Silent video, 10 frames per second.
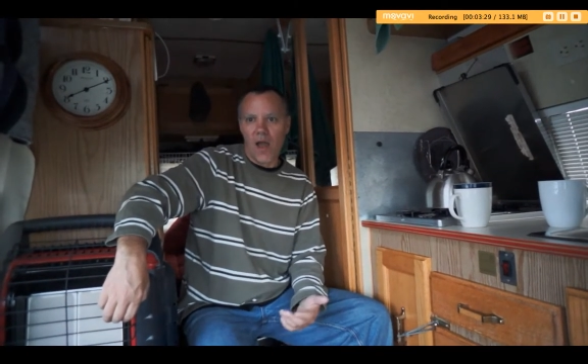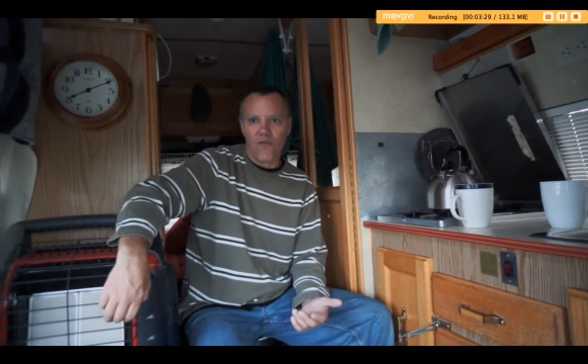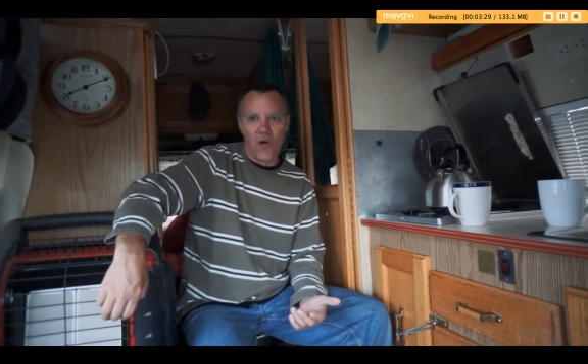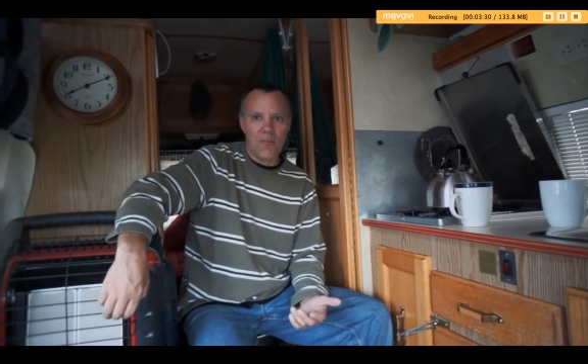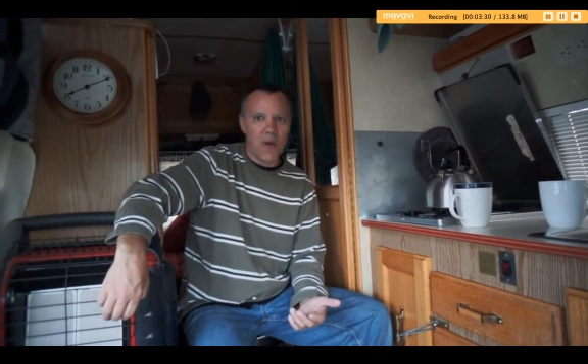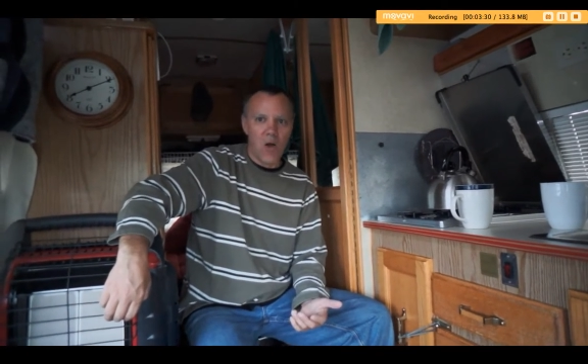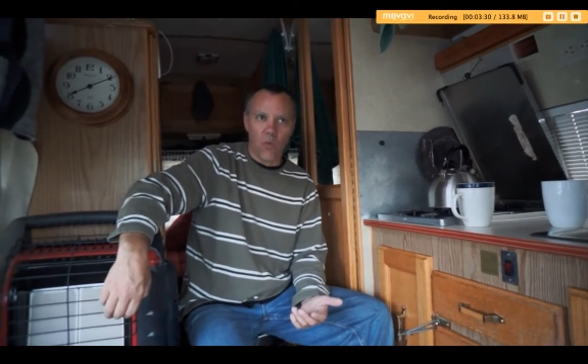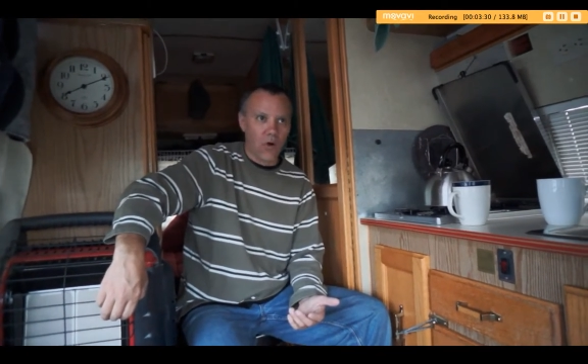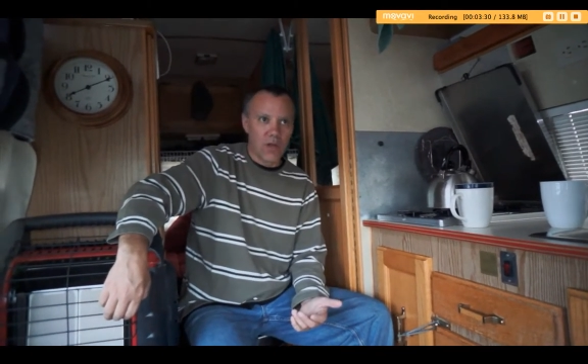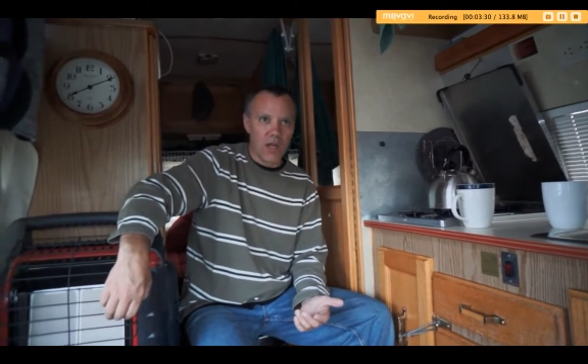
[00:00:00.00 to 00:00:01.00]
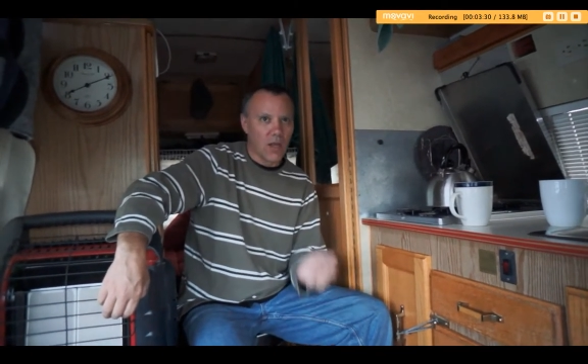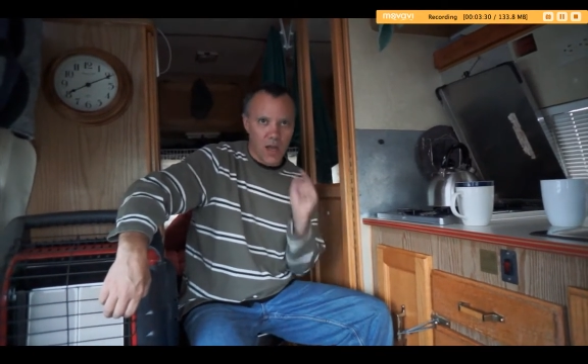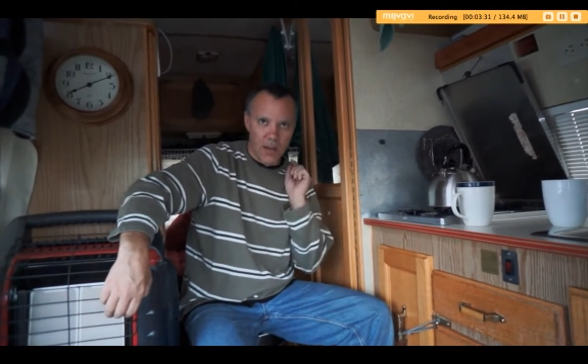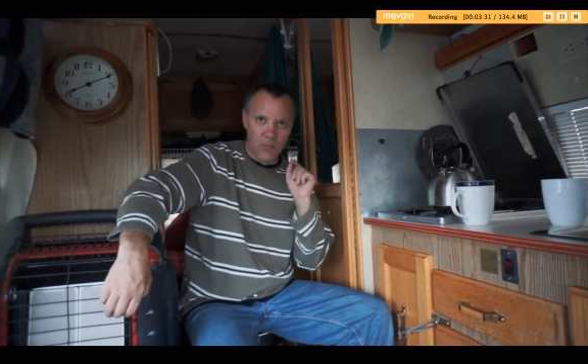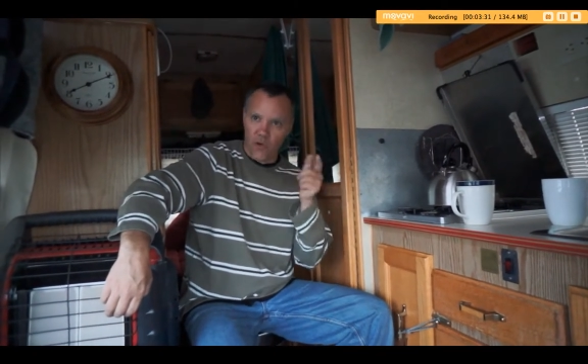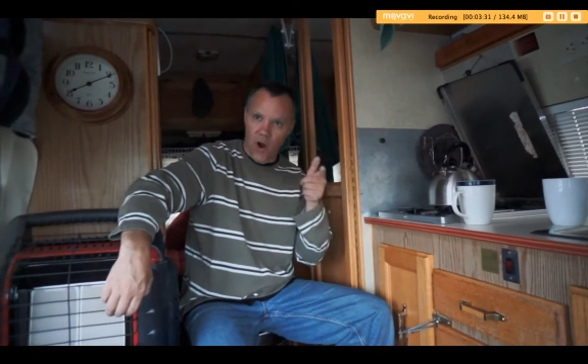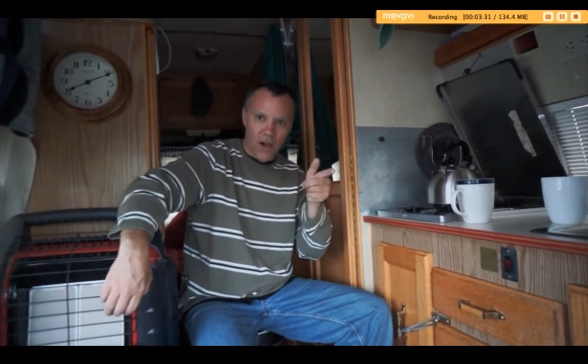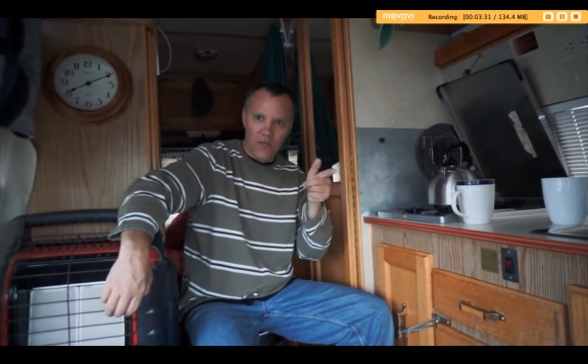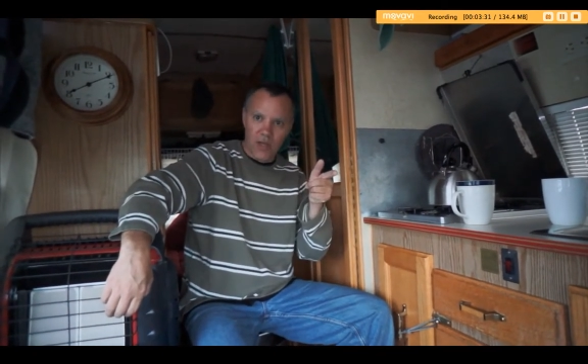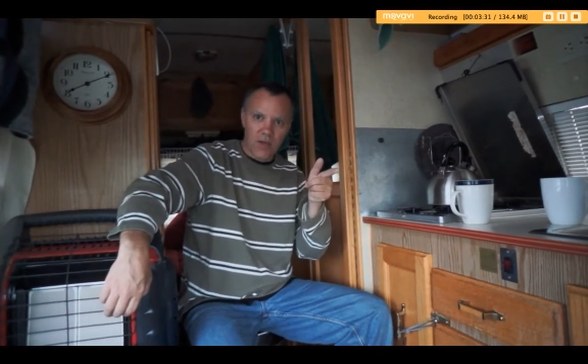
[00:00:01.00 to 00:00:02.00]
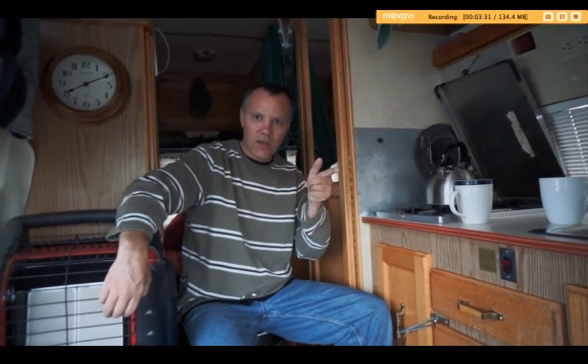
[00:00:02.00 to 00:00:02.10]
if I'm not working, I'm driving,